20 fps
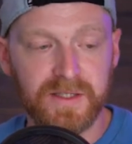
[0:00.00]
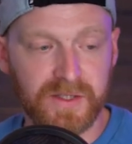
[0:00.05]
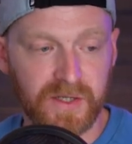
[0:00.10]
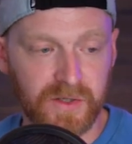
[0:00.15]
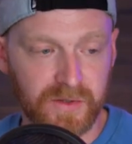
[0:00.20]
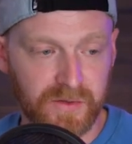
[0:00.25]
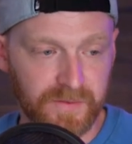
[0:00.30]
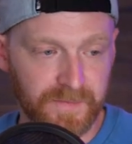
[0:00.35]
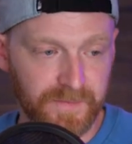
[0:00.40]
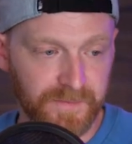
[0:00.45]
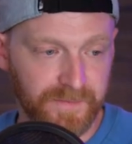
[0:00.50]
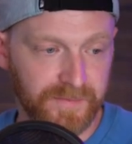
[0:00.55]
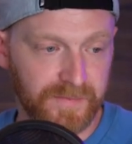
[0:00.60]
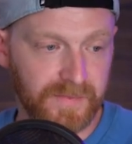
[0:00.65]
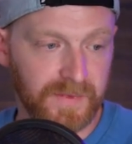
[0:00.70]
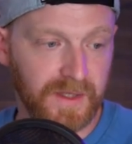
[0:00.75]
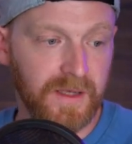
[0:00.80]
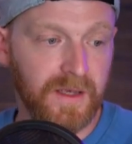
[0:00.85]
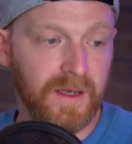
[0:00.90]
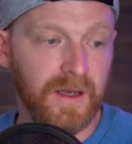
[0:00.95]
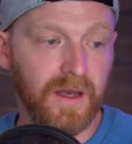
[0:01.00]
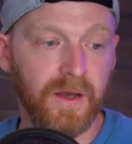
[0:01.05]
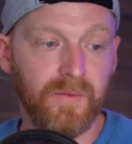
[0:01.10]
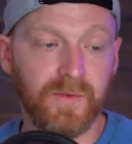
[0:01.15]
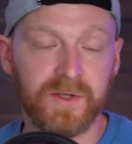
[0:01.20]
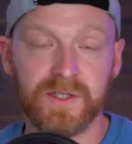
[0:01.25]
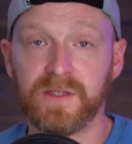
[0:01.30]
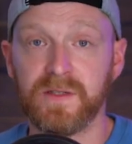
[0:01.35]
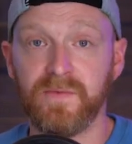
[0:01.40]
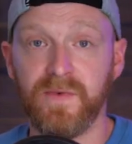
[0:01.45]
II,
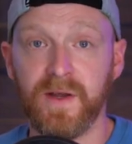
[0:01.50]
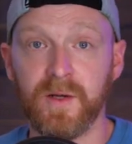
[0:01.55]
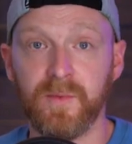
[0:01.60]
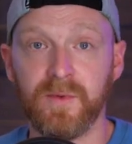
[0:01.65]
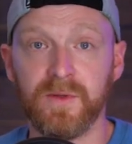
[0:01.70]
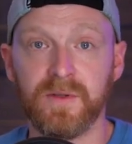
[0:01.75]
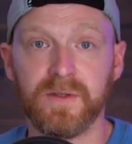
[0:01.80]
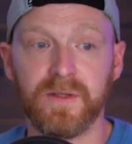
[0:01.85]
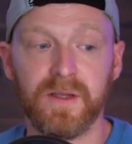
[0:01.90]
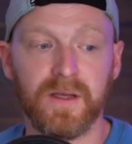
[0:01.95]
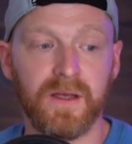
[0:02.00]
which is available in